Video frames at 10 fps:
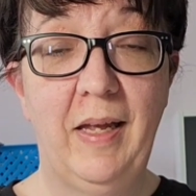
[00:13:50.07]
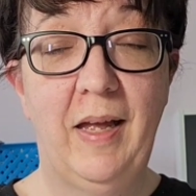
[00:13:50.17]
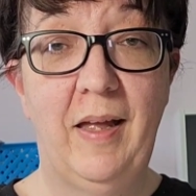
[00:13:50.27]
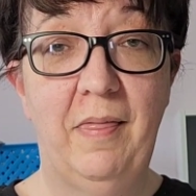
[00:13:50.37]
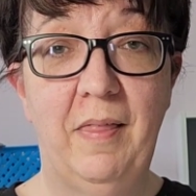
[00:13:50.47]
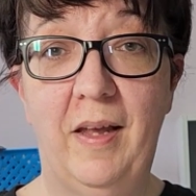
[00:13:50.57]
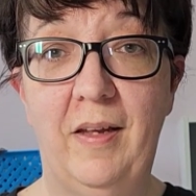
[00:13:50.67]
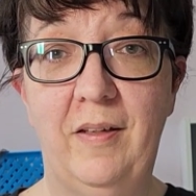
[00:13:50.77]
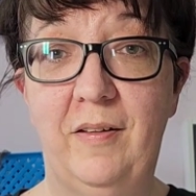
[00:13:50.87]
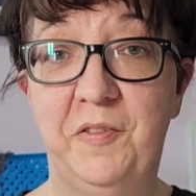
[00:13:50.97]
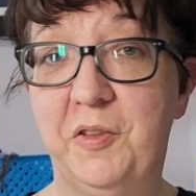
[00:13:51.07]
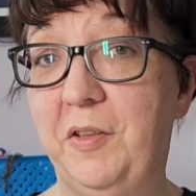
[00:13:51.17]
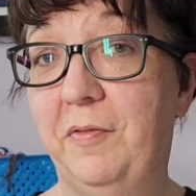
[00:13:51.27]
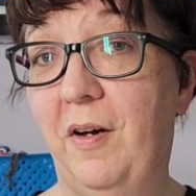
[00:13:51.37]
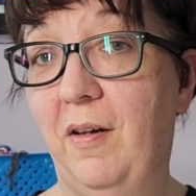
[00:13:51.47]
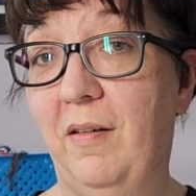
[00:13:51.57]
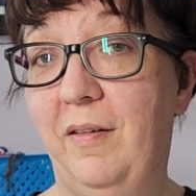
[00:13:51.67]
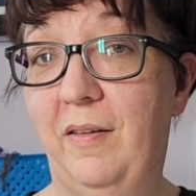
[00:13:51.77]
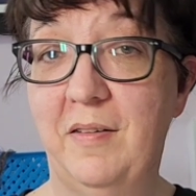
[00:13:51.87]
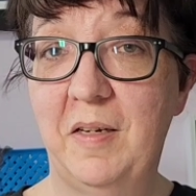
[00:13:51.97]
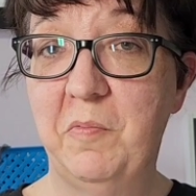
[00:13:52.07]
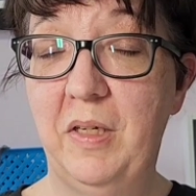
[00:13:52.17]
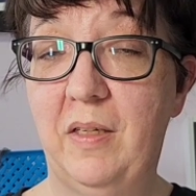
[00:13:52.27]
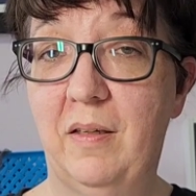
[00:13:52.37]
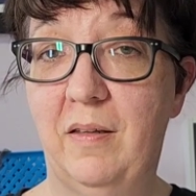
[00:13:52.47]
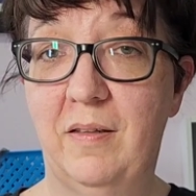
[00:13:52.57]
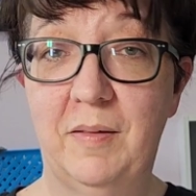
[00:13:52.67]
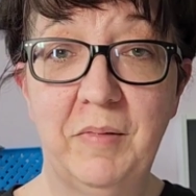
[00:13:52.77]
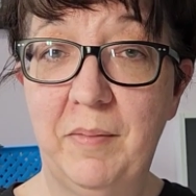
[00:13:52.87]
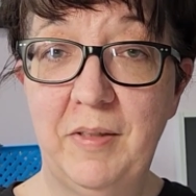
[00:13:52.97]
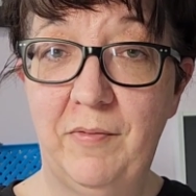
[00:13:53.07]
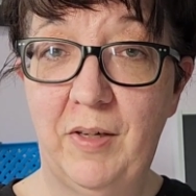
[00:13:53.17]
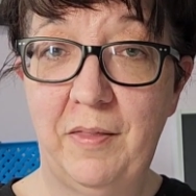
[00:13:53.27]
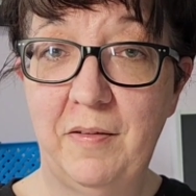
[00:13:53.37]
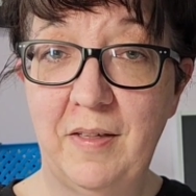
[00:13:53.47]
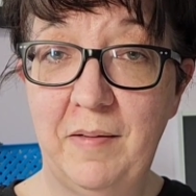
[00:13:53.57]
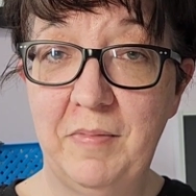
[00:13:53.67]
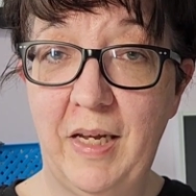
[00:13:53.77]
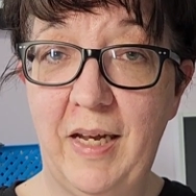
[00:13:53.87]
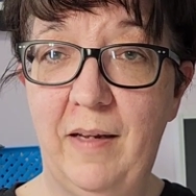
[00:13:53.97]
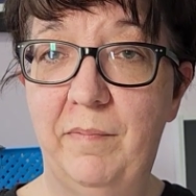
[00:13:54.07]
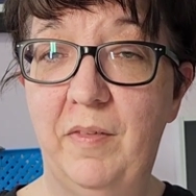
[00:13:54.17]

and they usually fall in the same week, and sometimes even on the same day.